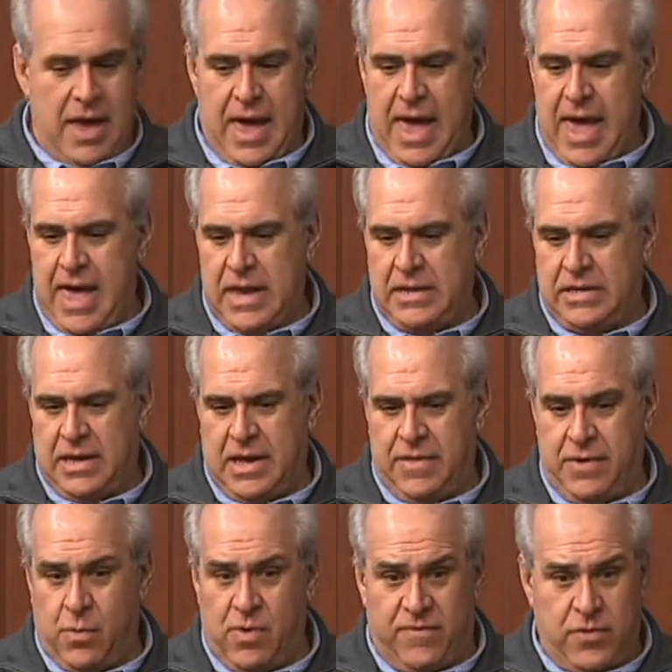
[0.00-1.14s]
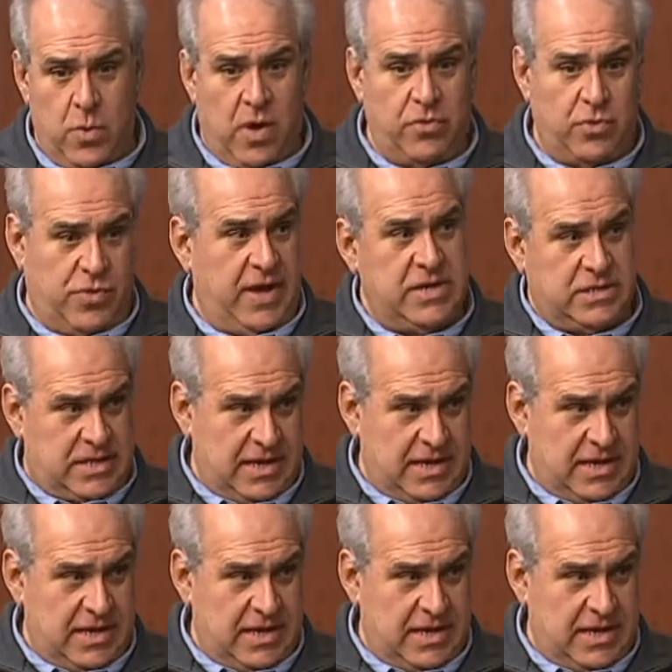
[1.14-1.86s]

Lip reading: And there were a few other things